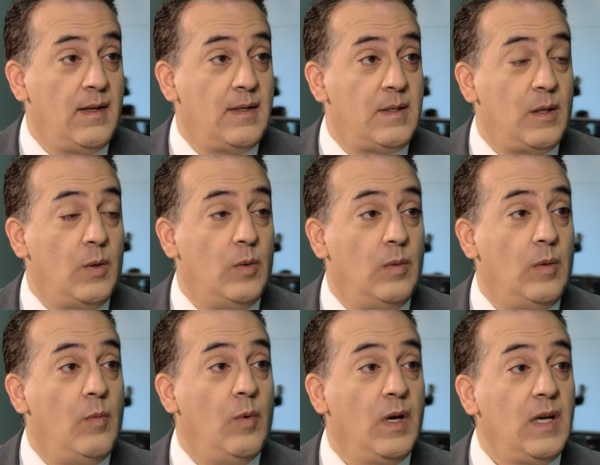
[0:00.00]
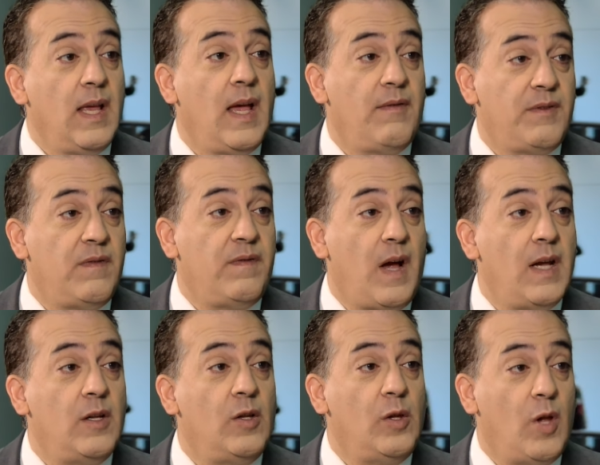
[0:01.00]
So we're going to have to
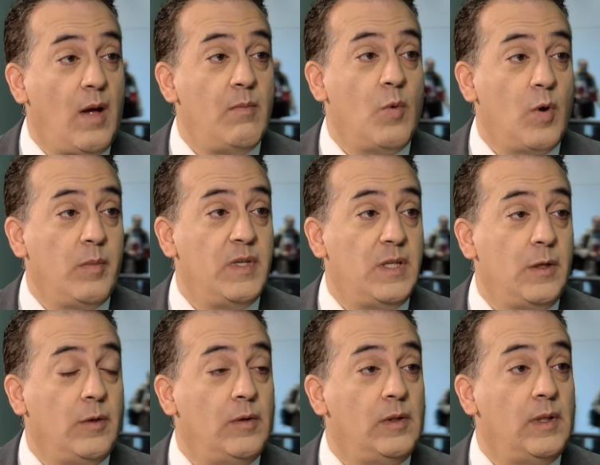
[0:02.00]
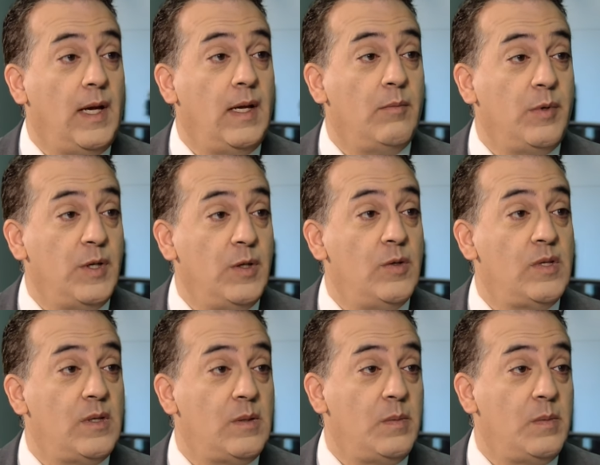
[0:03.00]
find a lot more material and produce this.